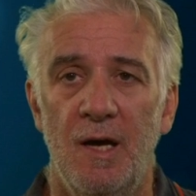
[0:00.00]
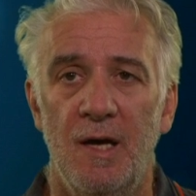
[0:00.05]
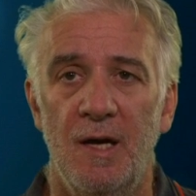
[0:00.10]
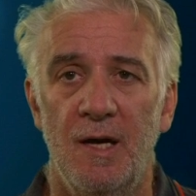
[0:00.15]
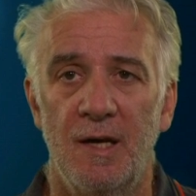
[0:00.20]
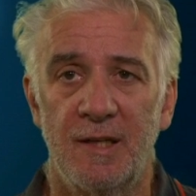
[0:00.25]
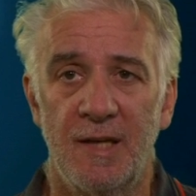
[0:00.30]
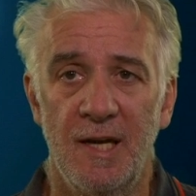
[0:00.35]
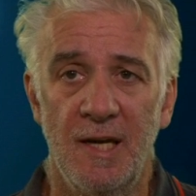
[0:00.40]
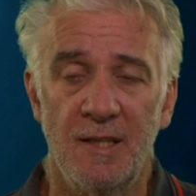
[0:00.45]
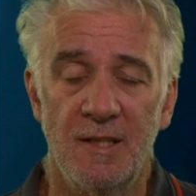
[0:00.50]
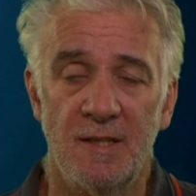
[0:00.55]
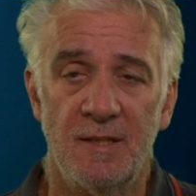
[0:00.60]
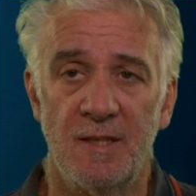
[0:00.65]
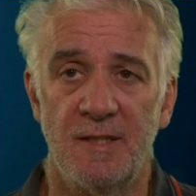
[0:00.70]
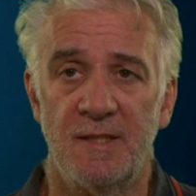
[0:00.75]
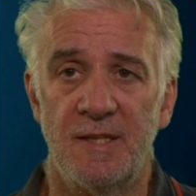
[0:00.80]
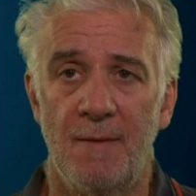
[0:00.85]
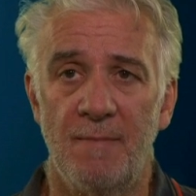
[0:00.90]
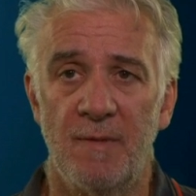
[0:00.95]
Again, this
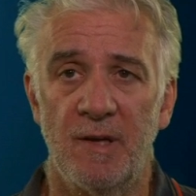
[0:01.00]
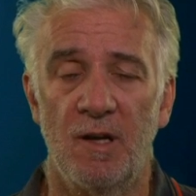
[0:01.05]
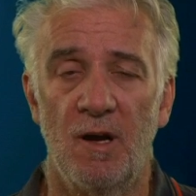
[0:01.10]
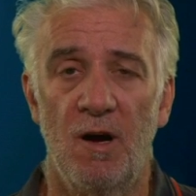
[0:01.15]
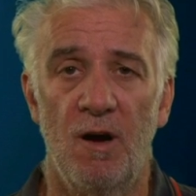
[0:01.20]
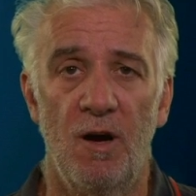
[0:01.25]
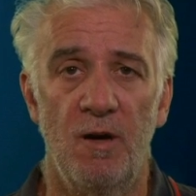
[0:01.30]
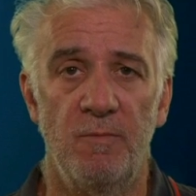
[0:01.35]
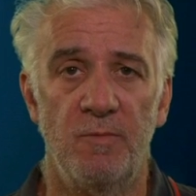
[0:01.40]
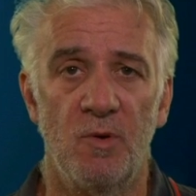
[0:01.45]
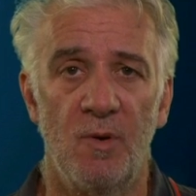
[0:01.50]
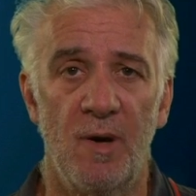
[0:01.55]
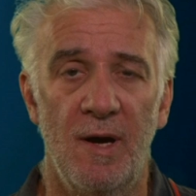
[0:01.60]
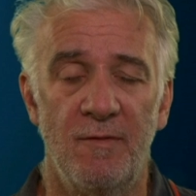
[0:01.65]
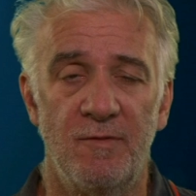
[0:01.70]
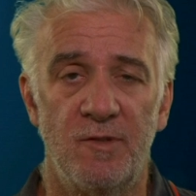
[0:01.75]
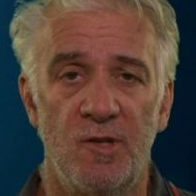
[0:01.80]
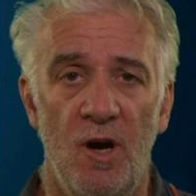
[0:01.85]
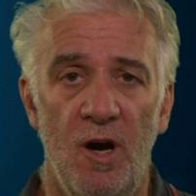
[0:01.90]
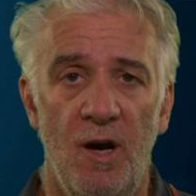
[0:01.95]
is something I hope you'll
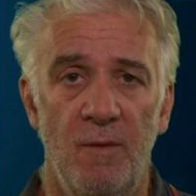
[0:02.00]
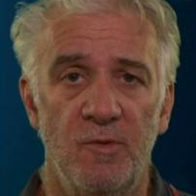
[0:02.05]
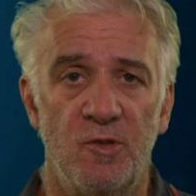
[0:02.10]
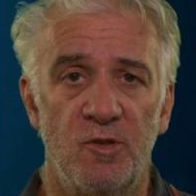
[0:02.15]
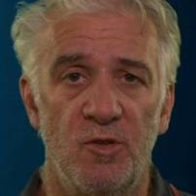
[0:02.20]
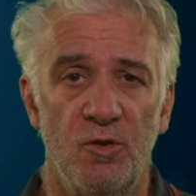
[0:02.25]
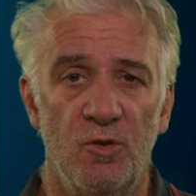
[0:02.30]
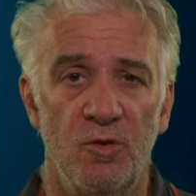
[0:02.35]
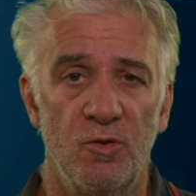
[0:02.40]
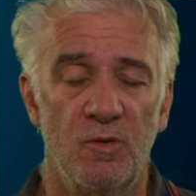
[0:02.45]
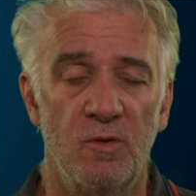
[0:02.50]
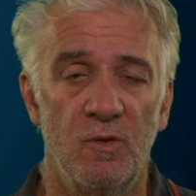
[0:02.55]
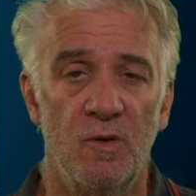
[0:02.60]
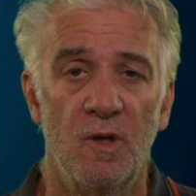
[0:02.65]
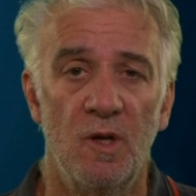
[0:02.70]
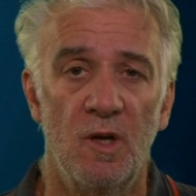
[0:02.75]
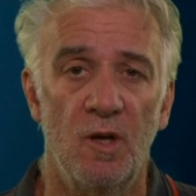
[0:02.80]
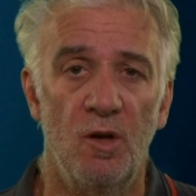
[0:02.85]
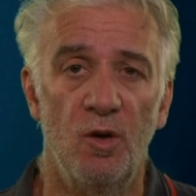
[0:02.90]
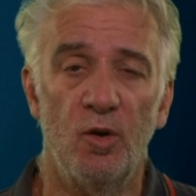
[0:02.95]
have time to
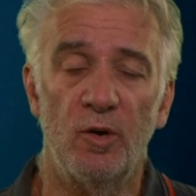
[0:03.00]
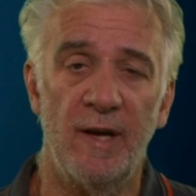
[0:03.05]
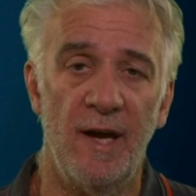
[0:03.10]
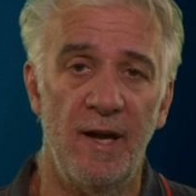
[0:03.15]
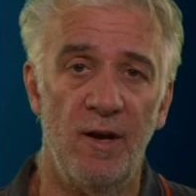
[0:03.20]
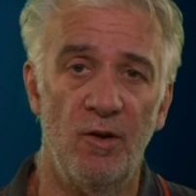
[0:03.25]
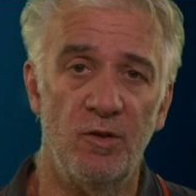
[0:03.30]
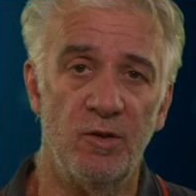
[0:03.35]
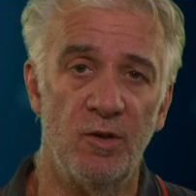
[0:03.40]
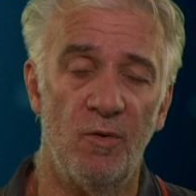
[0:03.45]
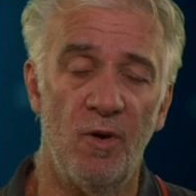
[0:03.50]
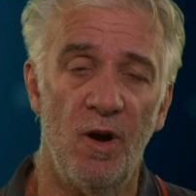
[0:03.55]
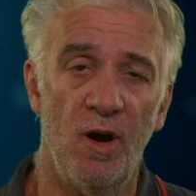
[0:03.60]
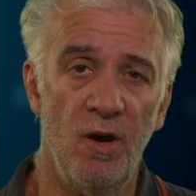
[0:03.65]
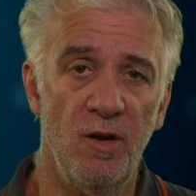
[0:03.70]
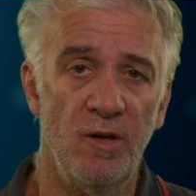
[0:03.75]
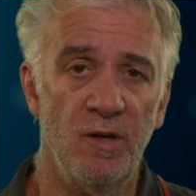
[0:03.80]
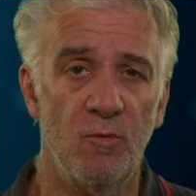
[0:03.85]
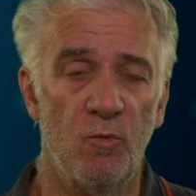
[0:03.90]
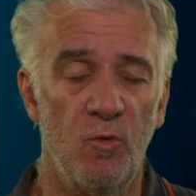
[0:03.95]
look at on your
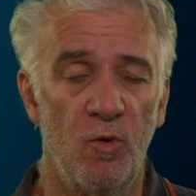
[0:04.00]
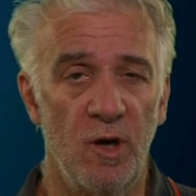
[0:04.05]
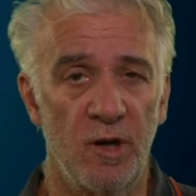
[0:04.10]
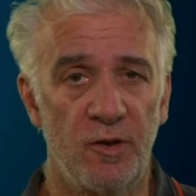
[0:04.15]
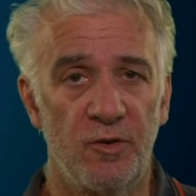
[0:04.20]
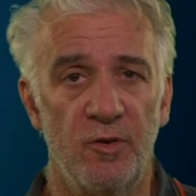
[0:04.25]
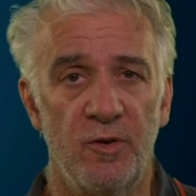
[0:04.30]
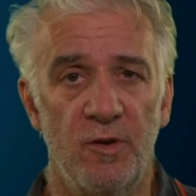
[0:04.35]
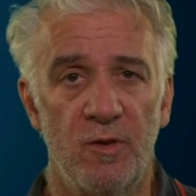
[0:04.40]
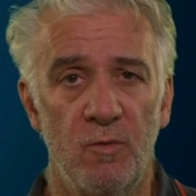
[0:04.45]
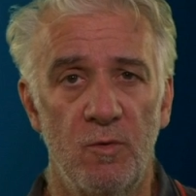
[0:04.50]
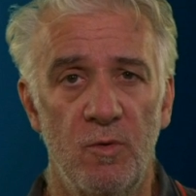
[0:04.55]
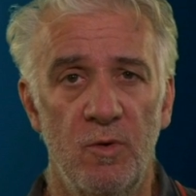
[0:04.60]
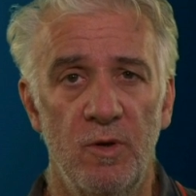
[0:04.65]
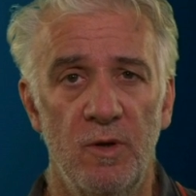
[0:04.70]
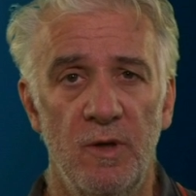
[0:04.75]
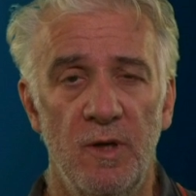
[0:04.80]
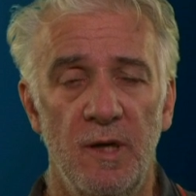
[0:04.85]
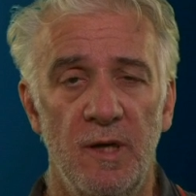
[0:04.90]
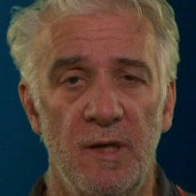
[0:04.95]
own and work through
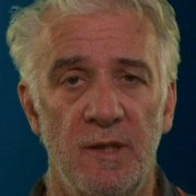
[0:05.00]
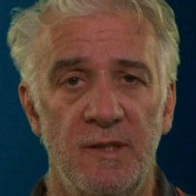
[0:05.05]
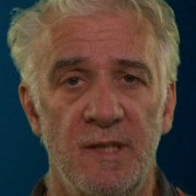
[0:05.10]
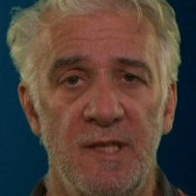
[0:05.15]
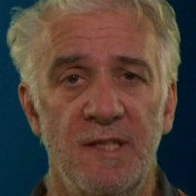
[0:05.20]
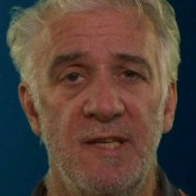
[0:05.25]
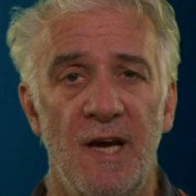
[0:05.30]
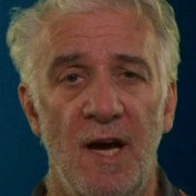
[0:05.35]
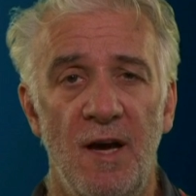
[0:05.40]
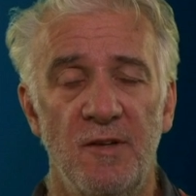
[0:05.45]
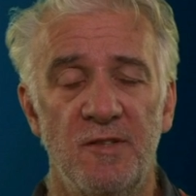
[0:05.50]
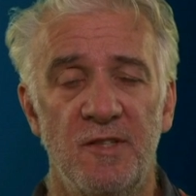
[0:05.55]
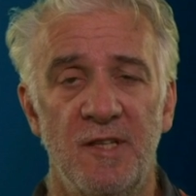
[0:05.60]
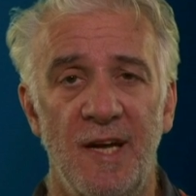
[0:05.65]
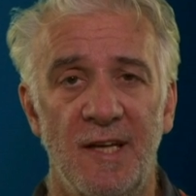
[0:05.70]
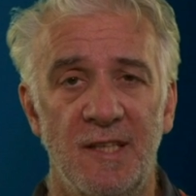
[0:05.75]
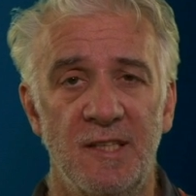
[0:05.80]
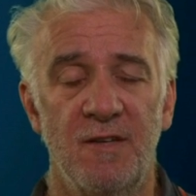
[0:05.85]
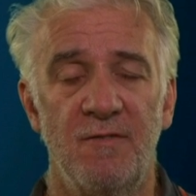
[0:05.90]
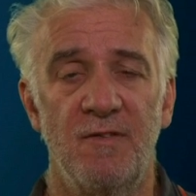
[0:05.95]
the details and
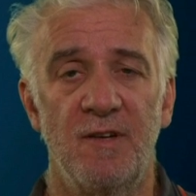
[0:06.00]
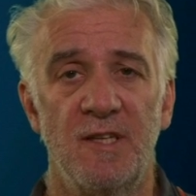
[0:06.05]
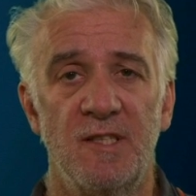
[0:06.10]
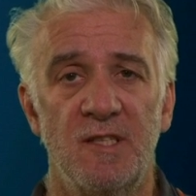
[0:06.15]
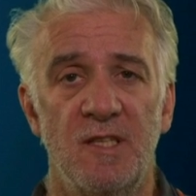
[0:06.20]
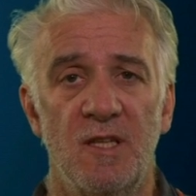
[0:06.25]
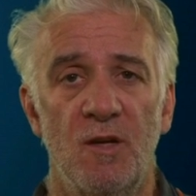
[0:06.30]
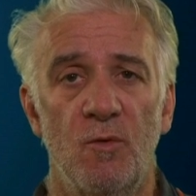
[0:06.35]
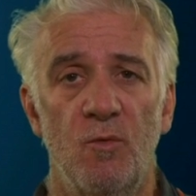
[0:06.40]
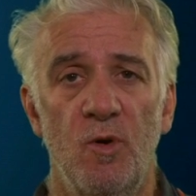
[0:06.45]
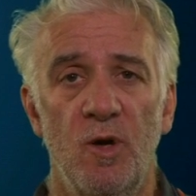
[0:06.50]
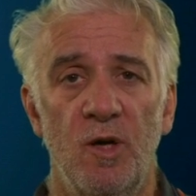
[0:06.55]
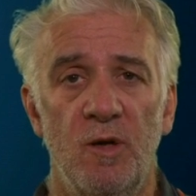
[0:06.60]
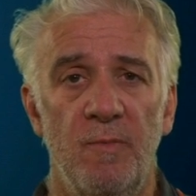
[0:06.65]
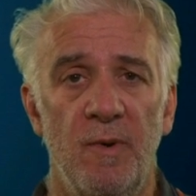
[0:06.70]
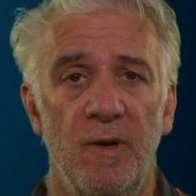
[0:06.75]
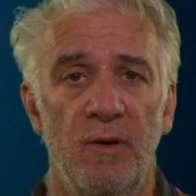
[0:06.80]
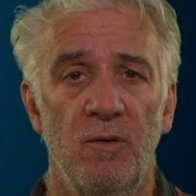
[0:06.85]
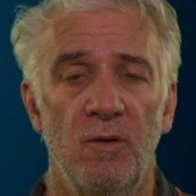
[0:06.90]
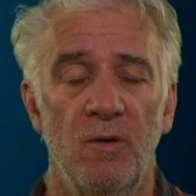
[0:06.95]
activities in the
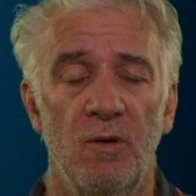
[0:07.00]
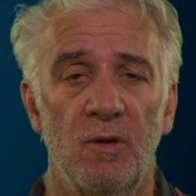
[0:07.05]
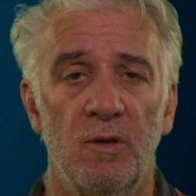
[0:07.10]
workbook,